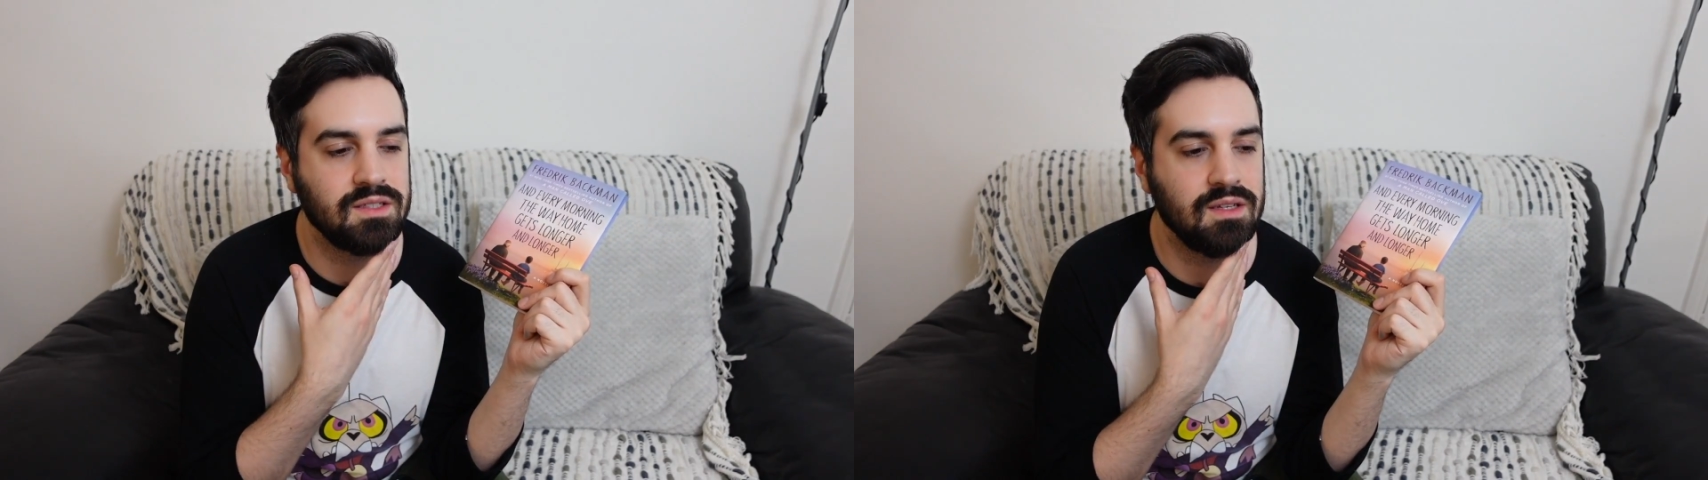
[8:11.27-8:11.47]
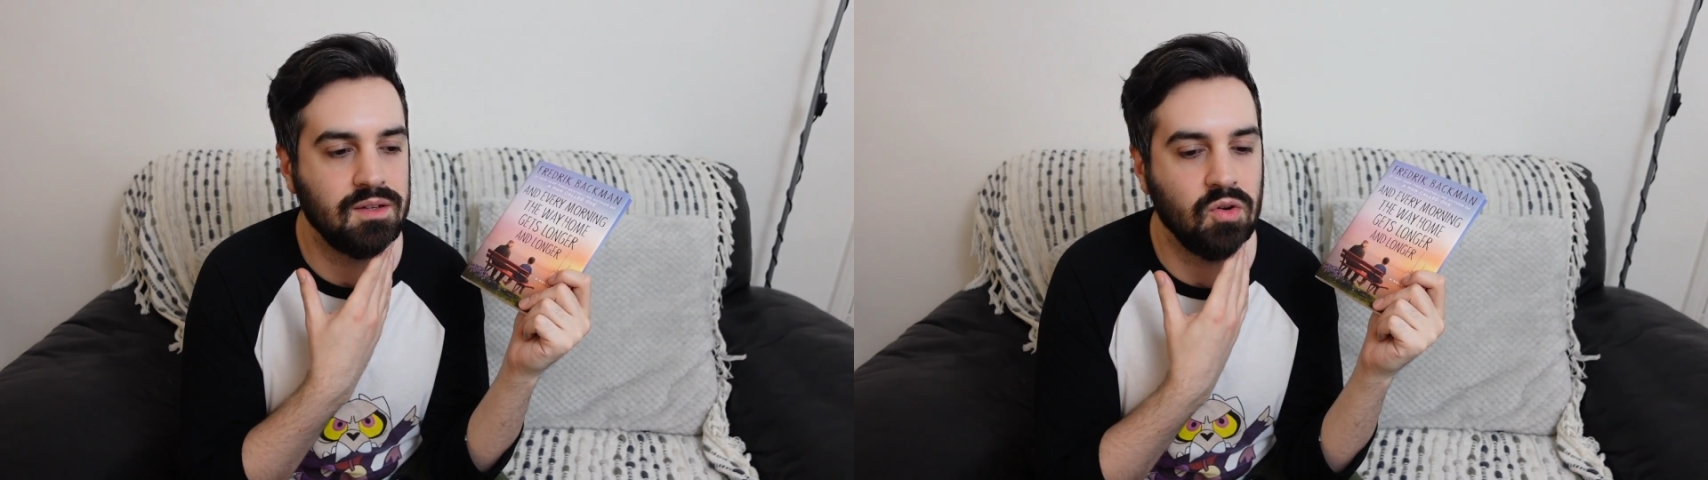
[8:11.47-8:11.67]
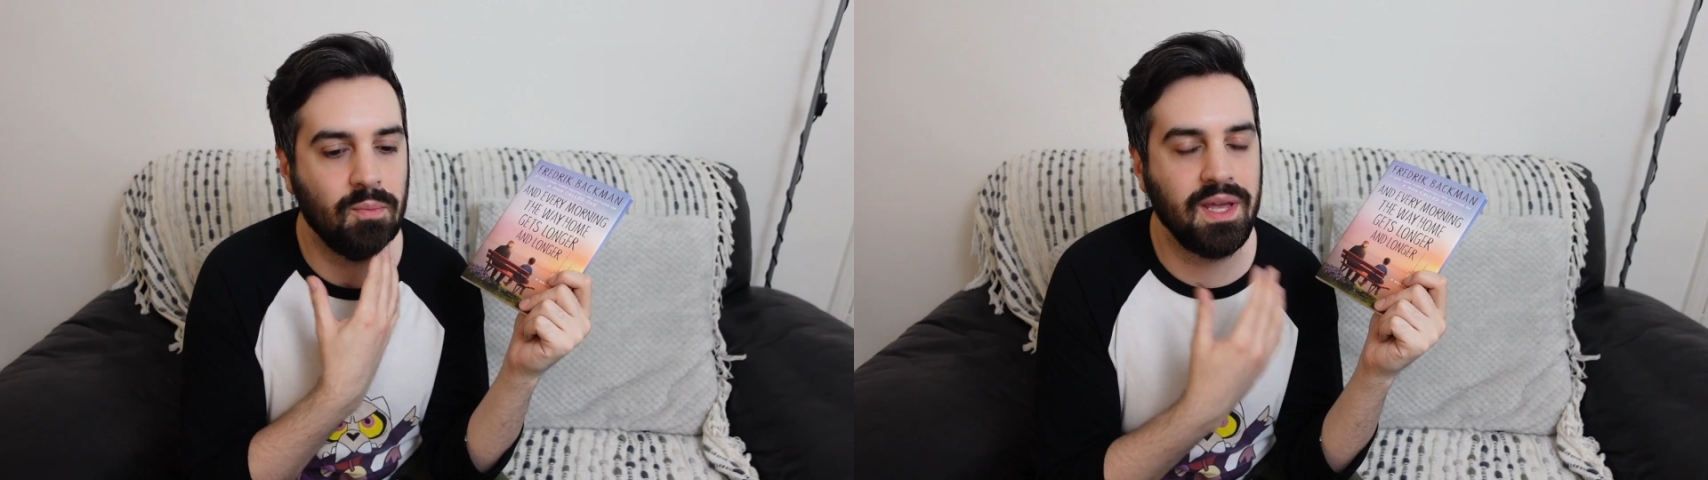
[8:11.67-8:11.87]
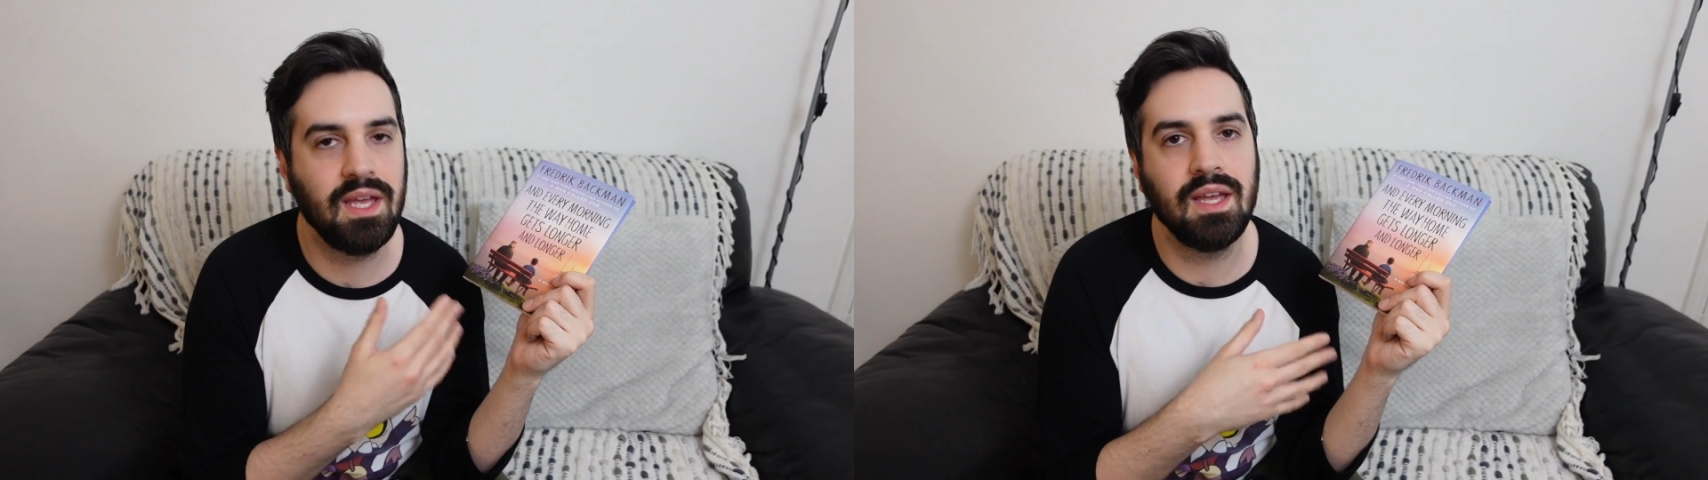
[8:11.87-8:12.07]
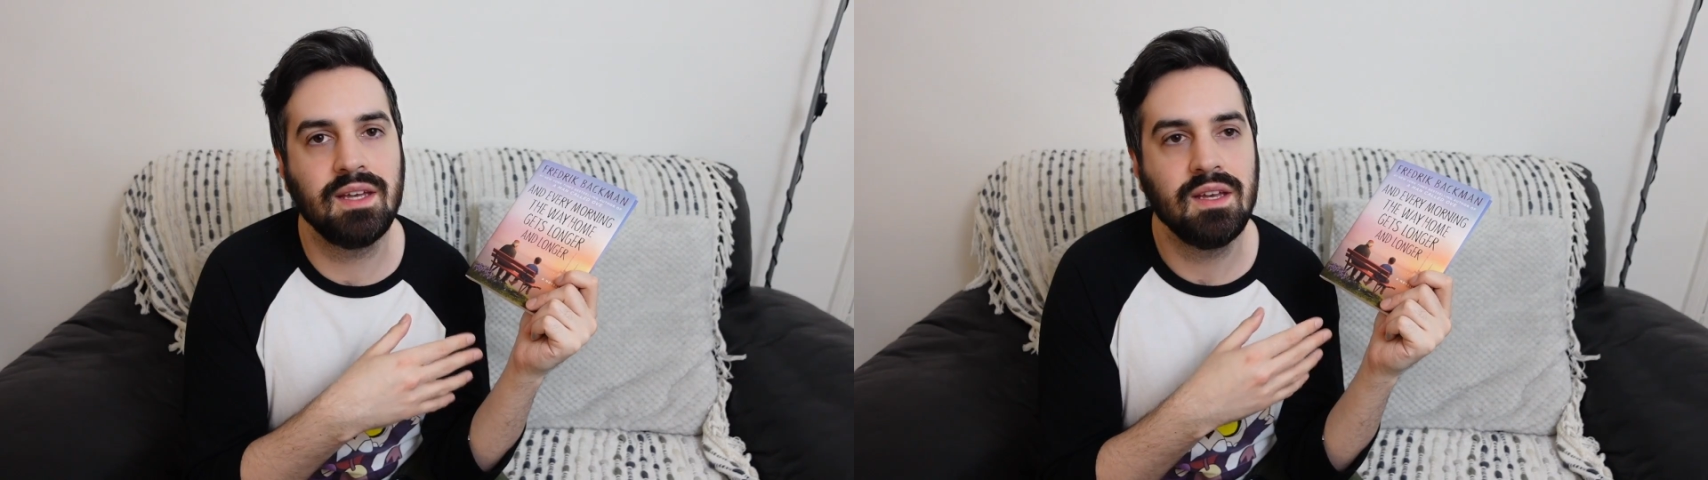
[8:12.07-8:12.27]
you know,
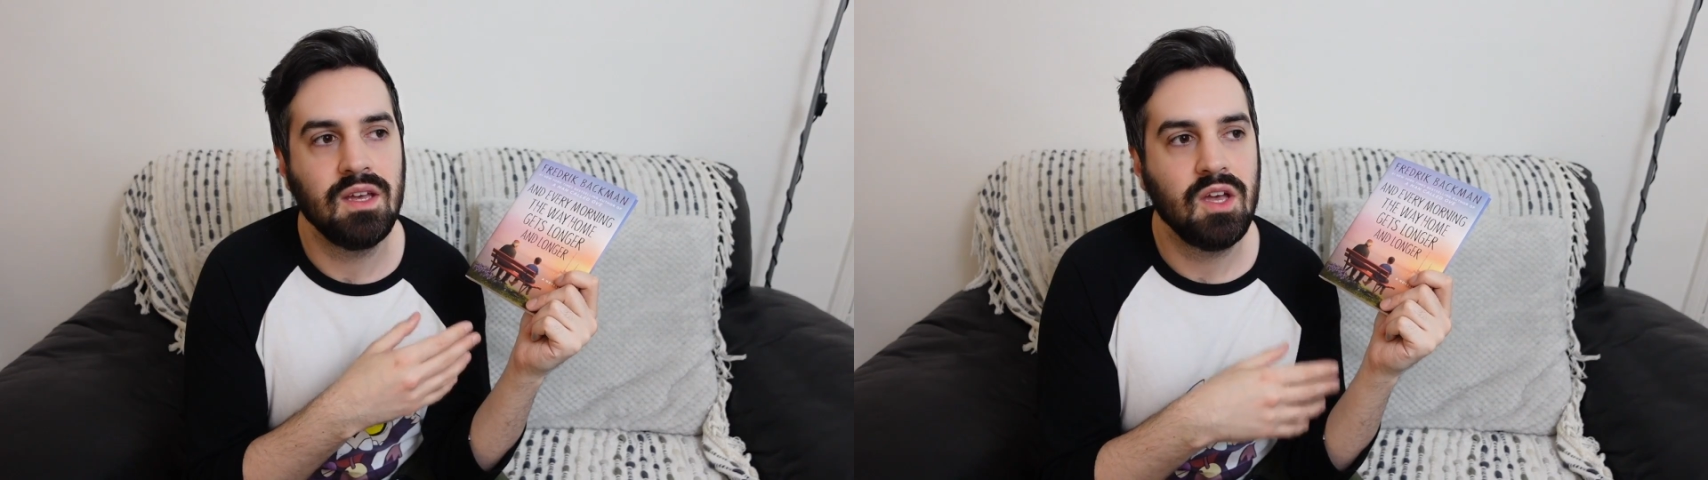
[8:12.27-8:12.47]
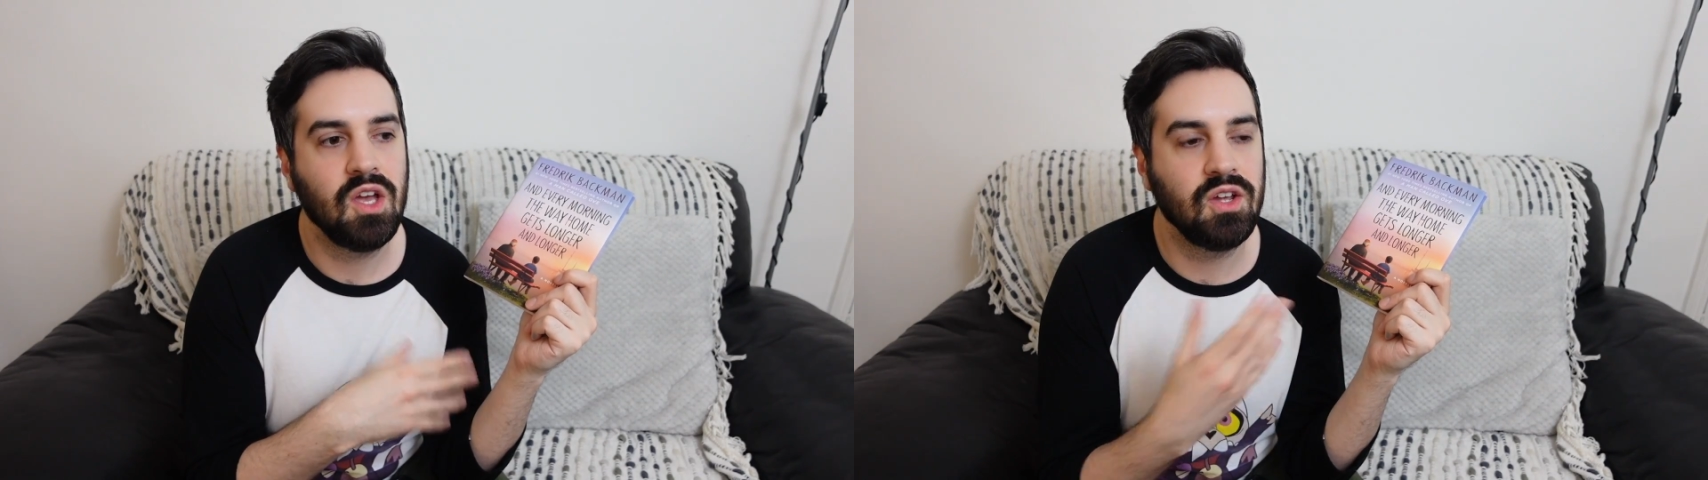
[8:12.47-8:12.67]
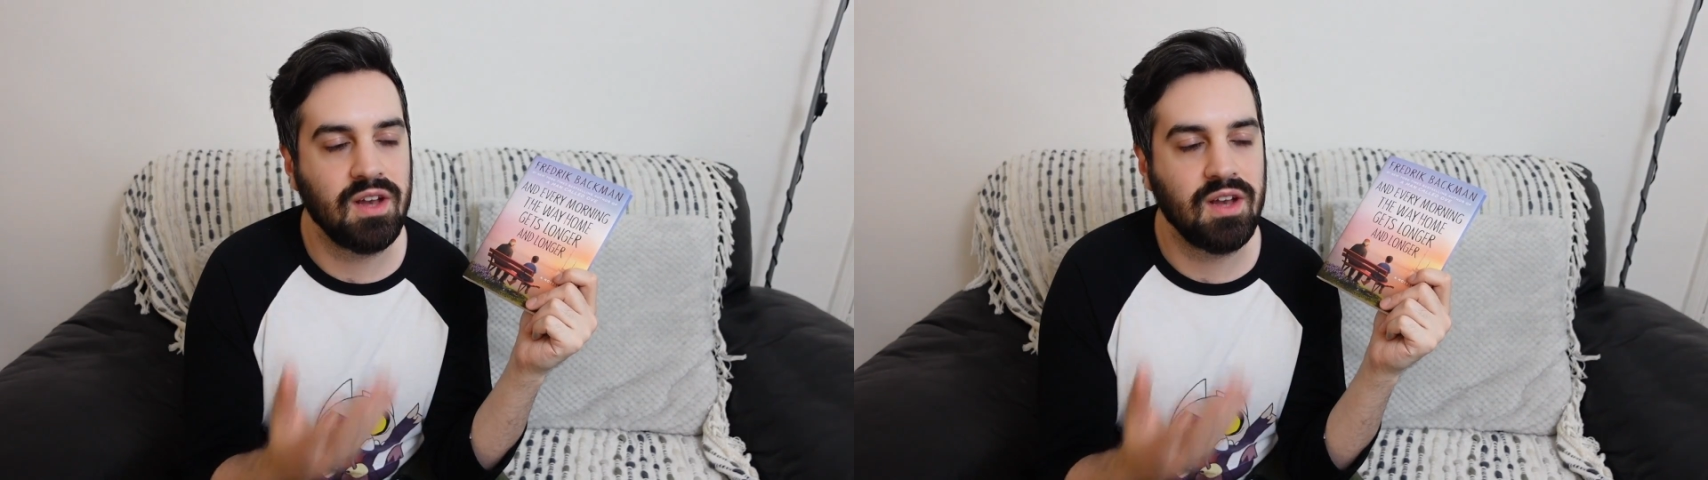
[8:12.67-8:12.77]
being her